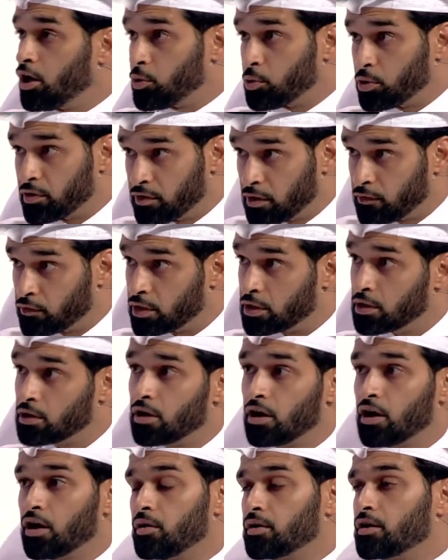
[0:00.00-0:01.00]
We've even
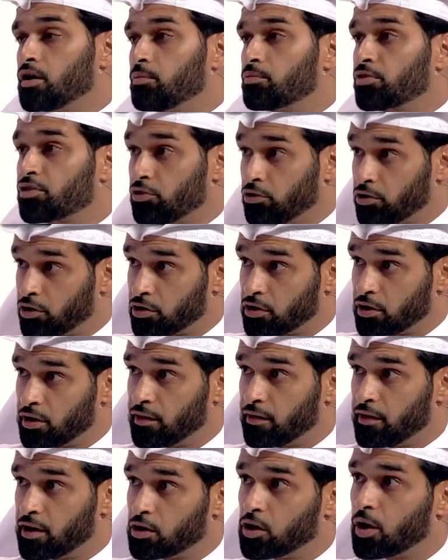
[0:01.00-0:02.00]
come third
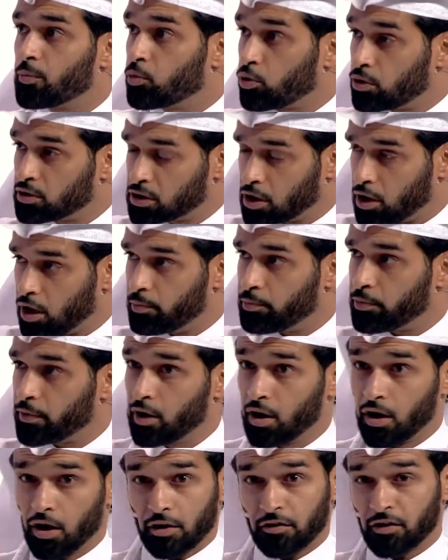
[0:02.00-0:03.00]
in the Club World Cup,
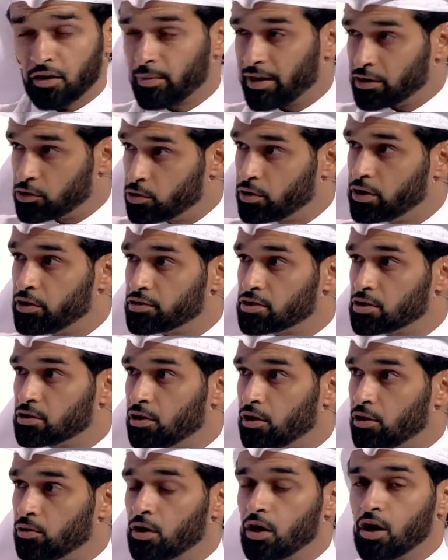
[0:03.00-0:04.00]
I think about 2 years
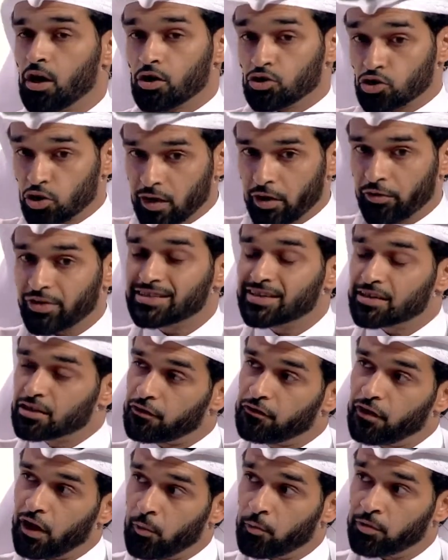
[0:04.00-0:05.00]
ago. Yep. So there is a
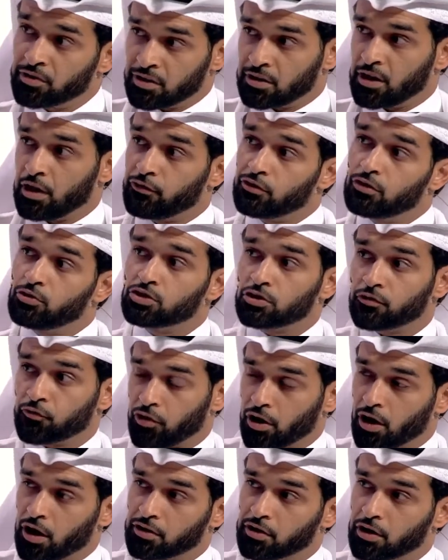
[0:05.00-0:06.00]
development and evolution for
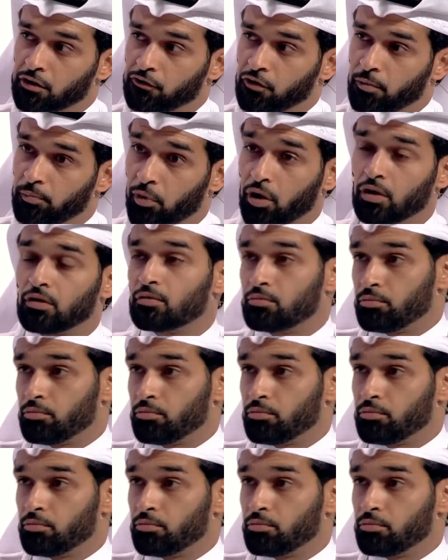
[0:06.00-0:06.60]
the Qatari football.